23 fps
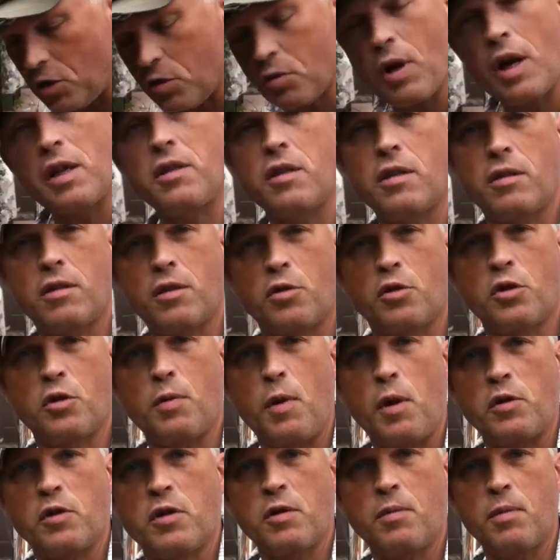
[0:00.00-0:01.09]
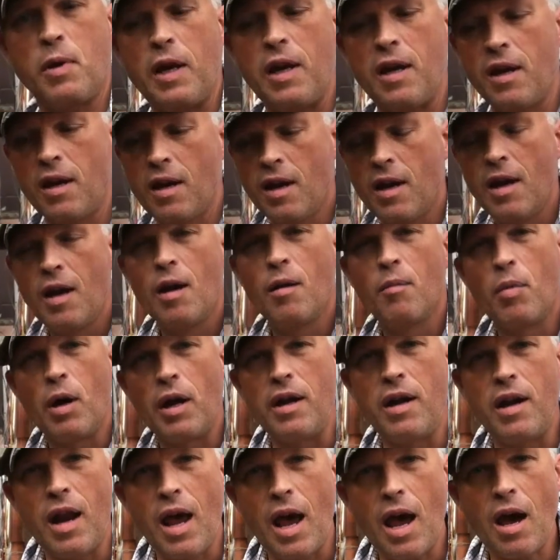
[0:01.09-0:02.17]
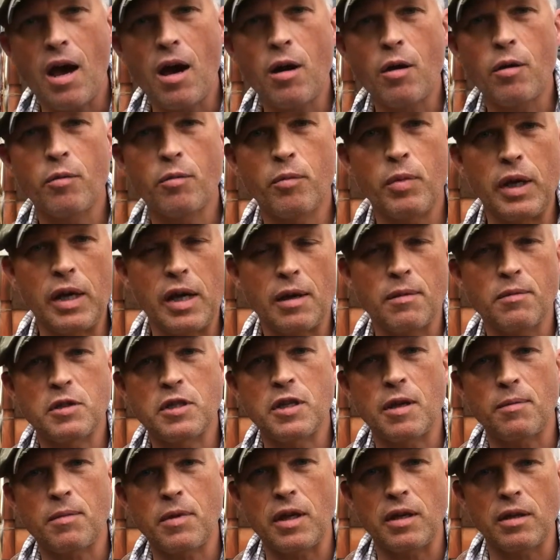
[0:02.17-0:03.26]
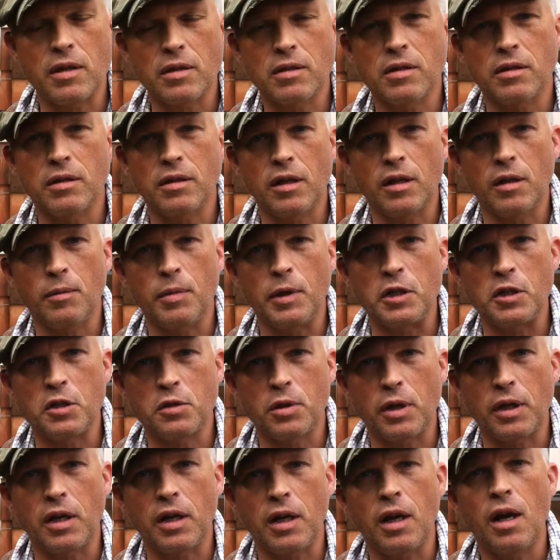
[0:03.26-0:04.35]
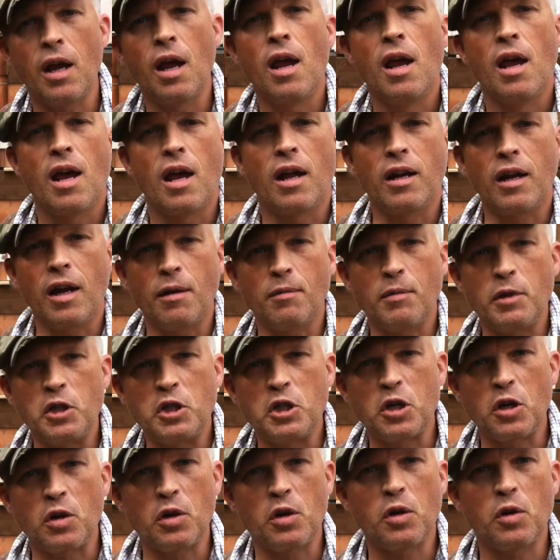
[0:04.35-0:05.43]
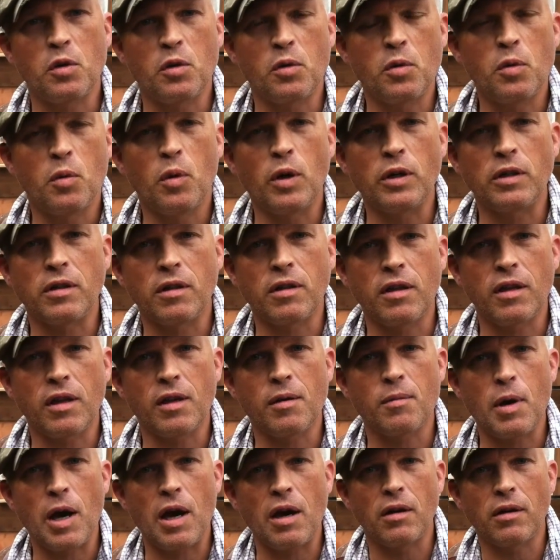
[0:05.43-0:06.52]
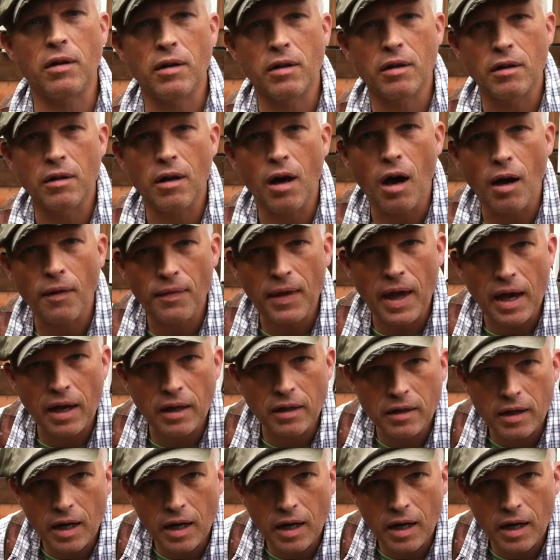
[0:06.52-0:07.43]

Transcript: treads as there's supposed to be, but now becomes something that's a little bit tricky, and let me show you what to think about on that